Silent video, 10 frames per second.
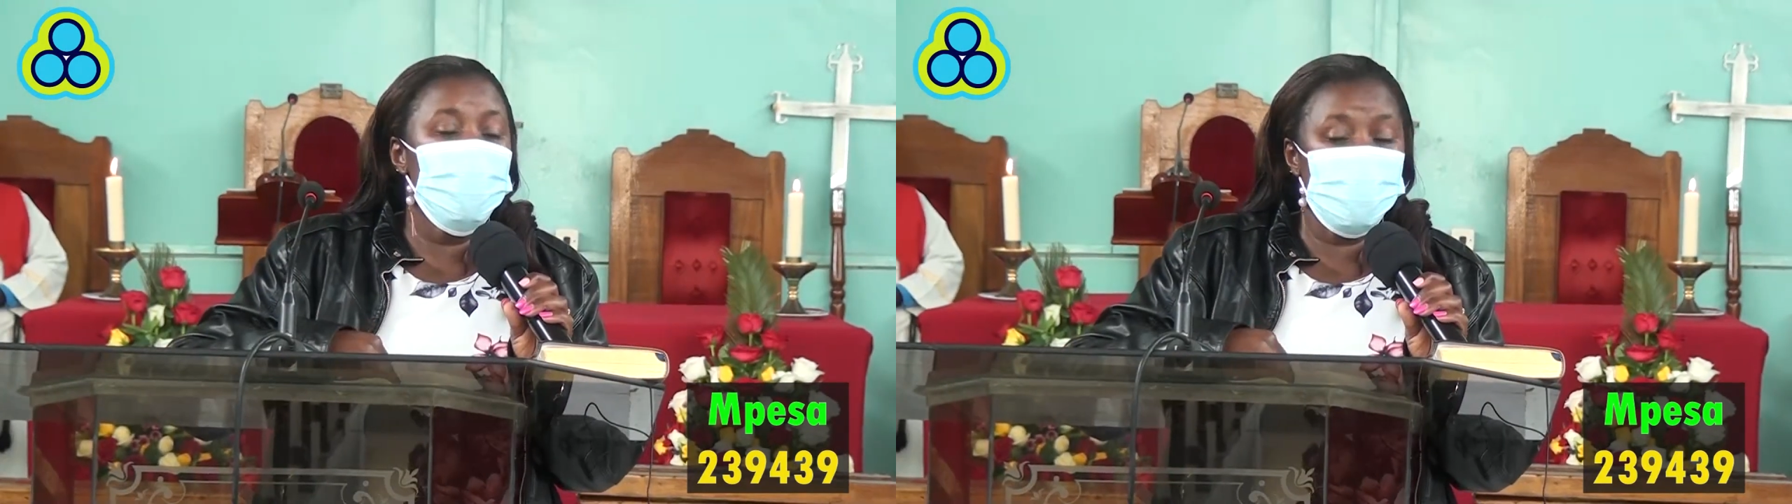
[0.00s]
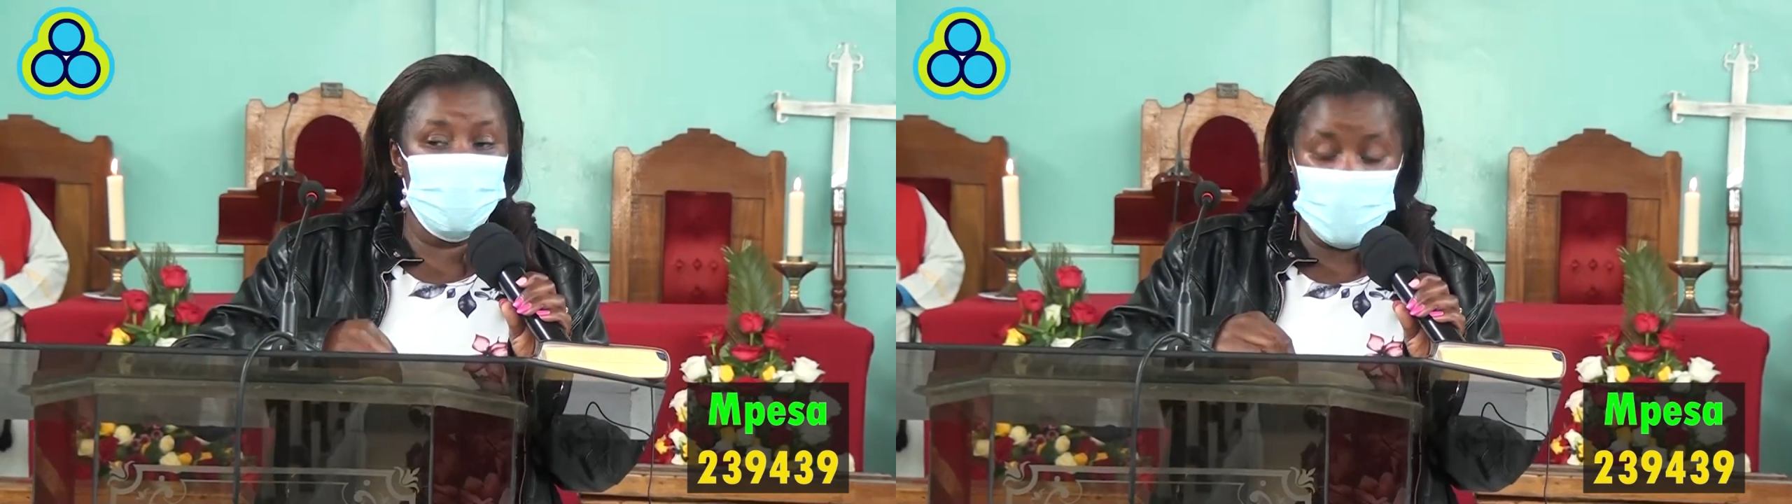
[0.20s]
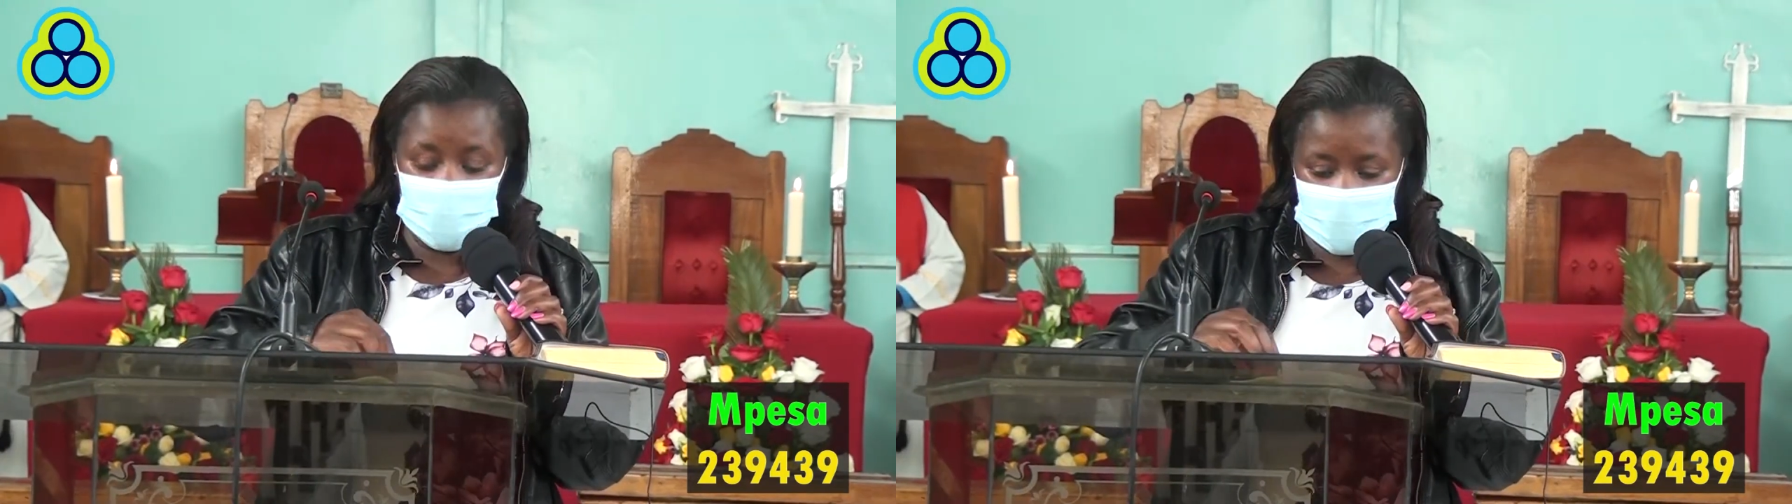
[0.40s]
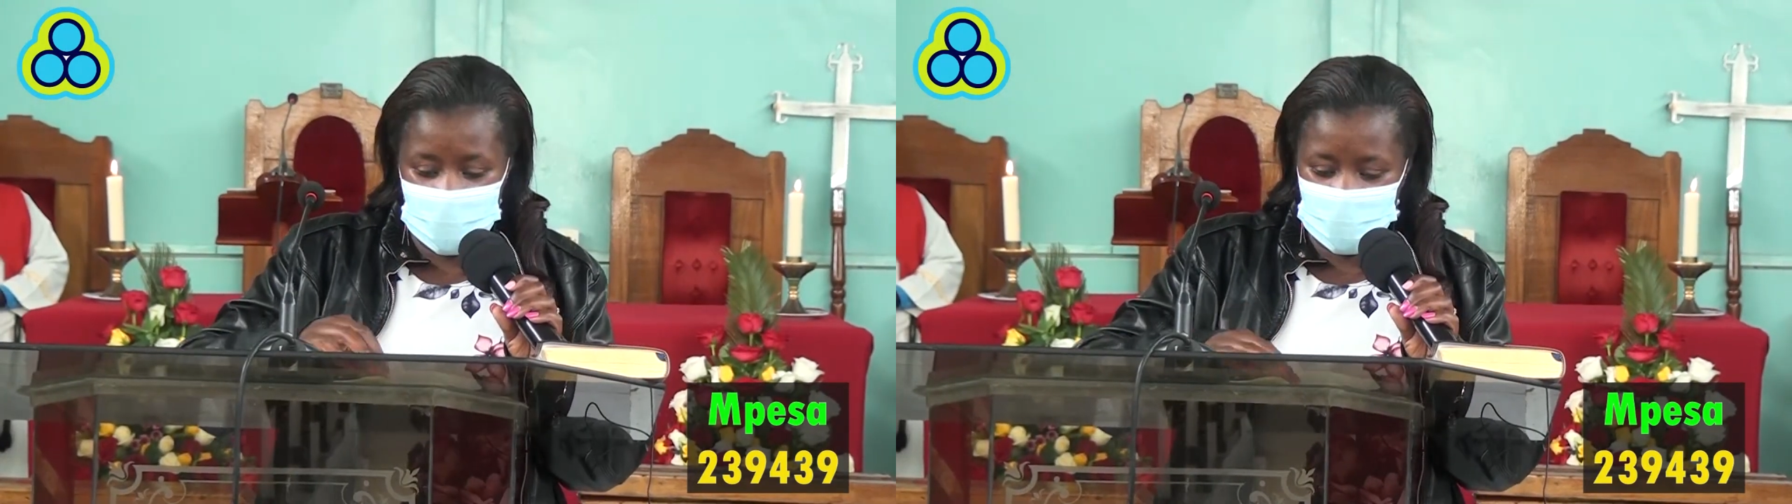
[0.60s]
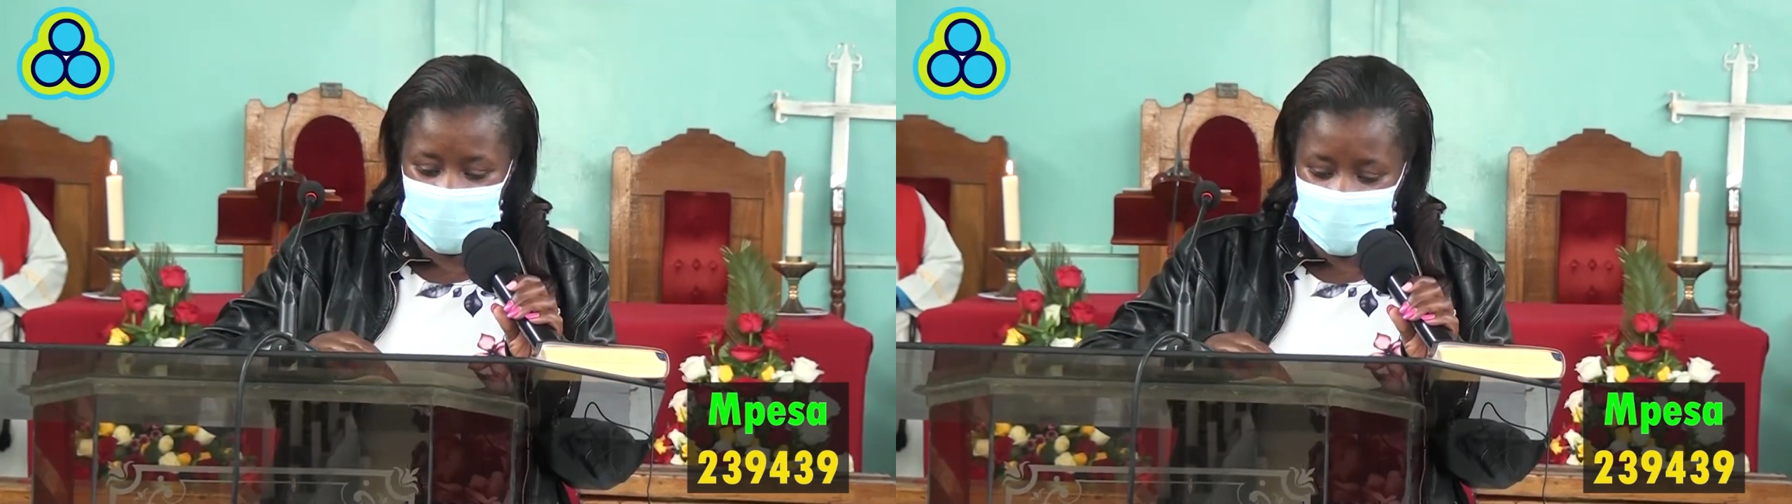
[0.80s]
was brought
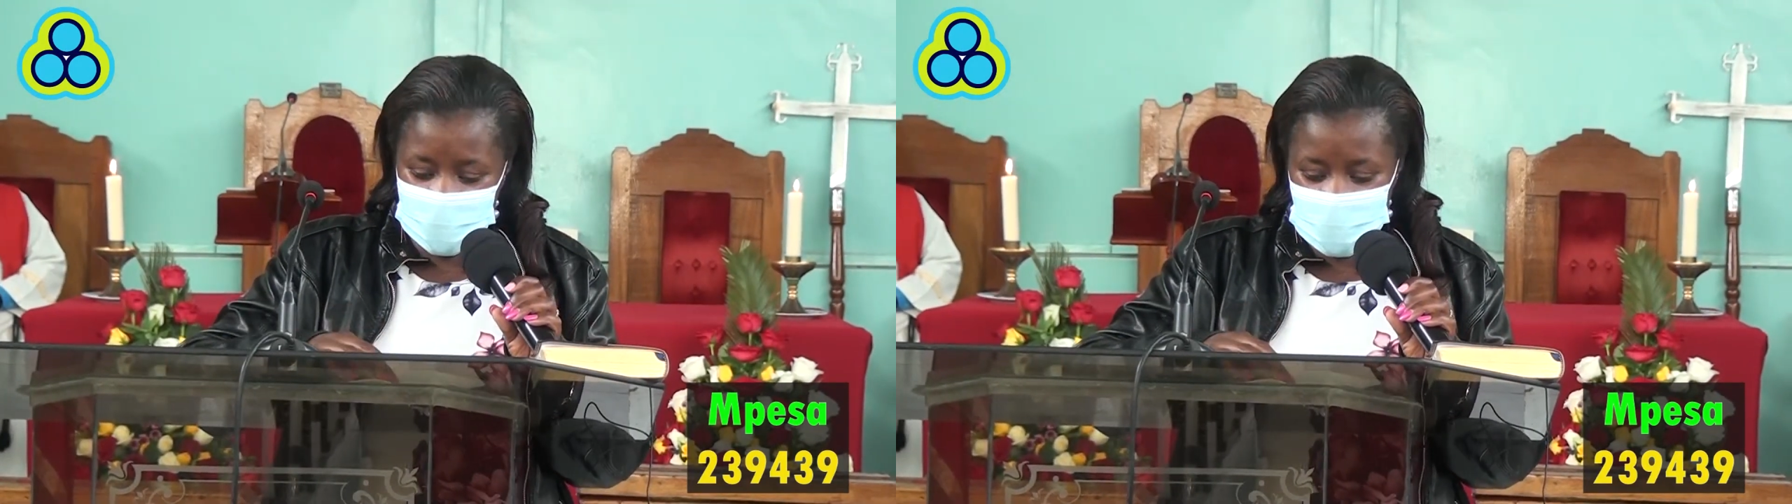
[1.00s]
up in a